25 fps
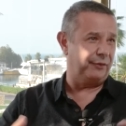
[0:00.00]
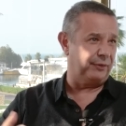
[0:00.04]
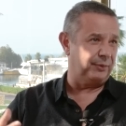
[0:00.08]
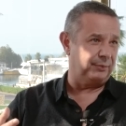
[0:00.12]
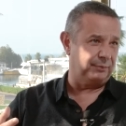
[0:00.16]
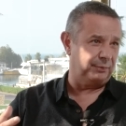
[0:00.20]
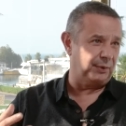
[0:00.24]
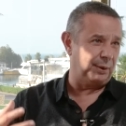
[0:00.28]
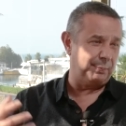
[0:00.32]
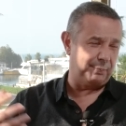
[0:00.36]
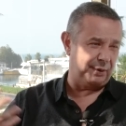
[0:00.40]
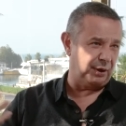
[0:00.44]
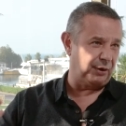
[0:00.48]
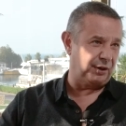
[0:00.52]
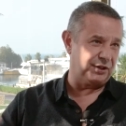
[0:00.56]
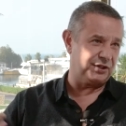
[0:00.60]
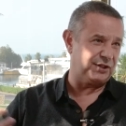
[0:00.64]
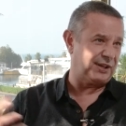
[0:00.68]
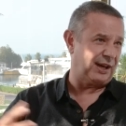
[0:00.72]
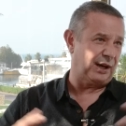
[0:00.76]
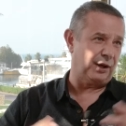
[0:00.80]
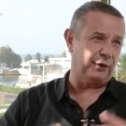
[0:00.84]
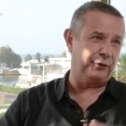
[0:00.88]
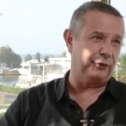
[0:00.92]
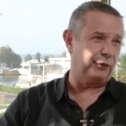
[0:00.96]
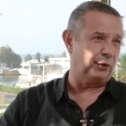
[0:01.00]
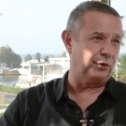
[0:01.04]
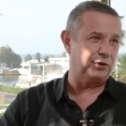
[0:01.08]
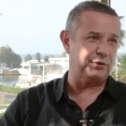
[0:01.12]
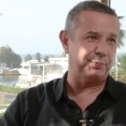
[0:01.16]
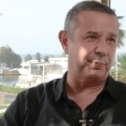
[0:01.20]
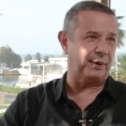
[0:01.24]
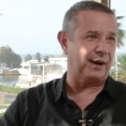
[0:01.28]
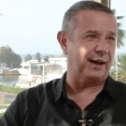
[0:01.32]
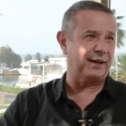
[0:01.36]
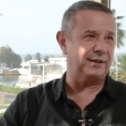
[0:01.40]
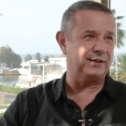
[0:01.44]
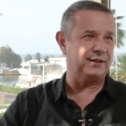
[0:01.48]
And we built a Salesforce
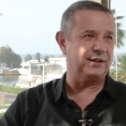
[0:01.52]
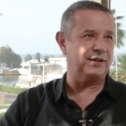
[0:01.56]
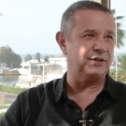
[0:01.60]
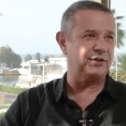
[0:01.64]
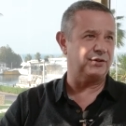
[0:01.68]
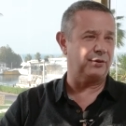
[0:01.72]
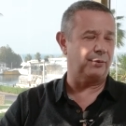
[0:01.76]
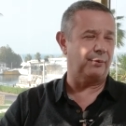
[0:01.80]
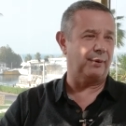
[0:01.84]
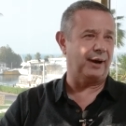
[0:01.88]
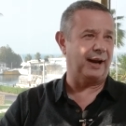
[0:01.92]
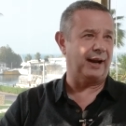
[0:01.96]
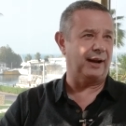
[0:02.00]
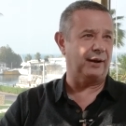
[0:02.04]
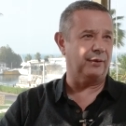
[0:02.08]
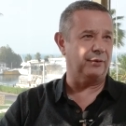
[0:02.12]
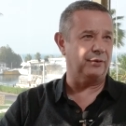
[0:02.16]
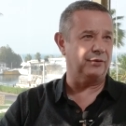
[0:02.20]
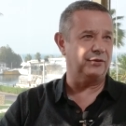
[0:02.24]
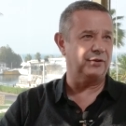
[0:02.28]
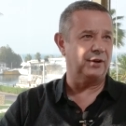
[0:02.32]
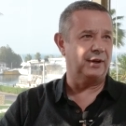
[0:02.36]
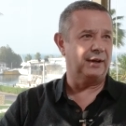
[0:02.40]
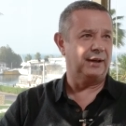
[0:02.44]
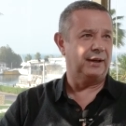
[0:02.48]
practice around